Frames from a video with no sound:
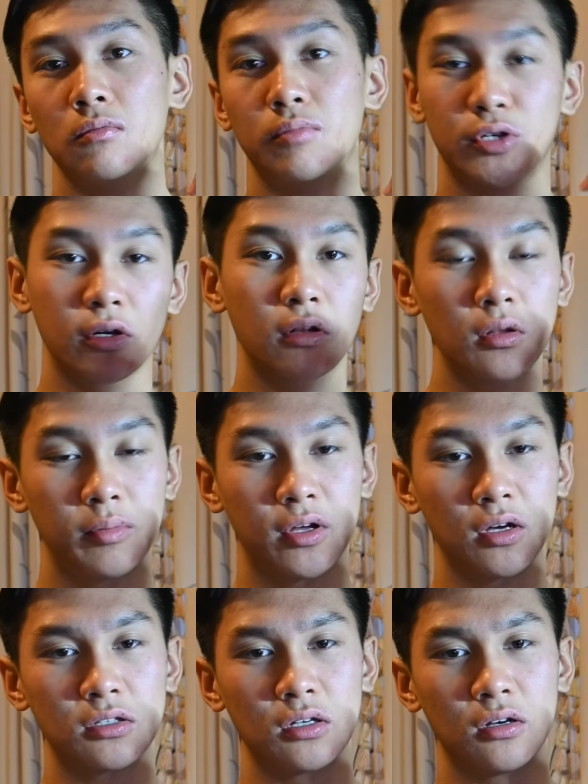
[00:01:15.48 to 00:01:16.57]
particularly
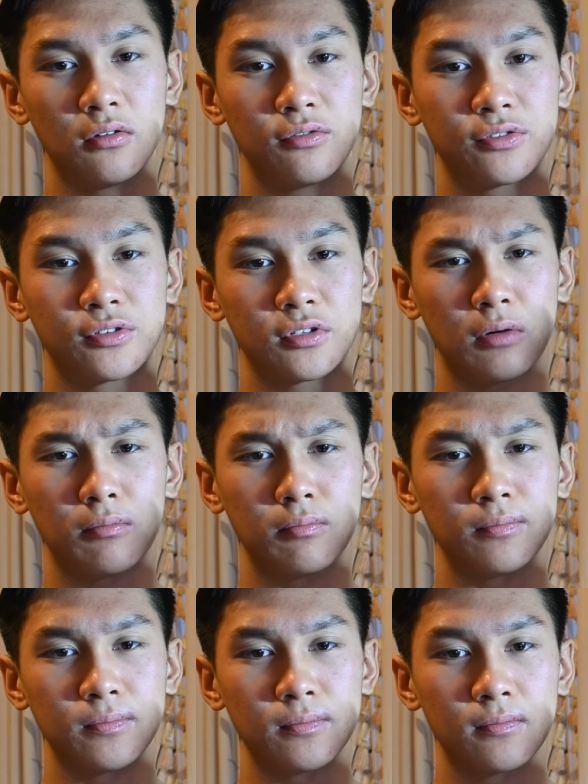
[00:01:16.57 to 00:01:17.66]
because of
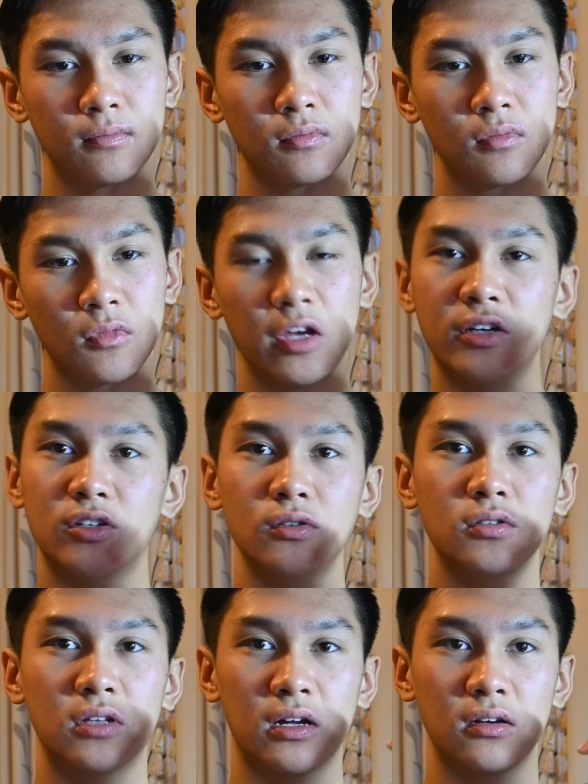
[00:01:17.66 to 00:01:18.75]
some
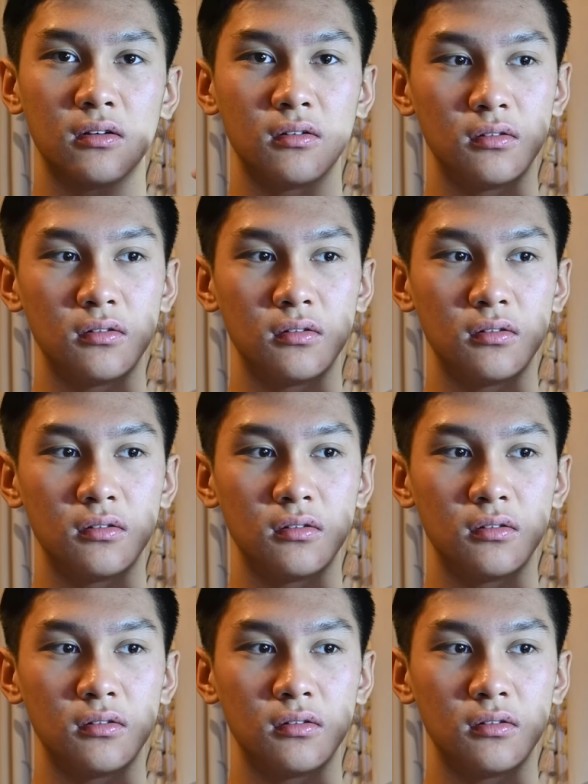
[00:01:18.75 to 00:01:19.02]
issues that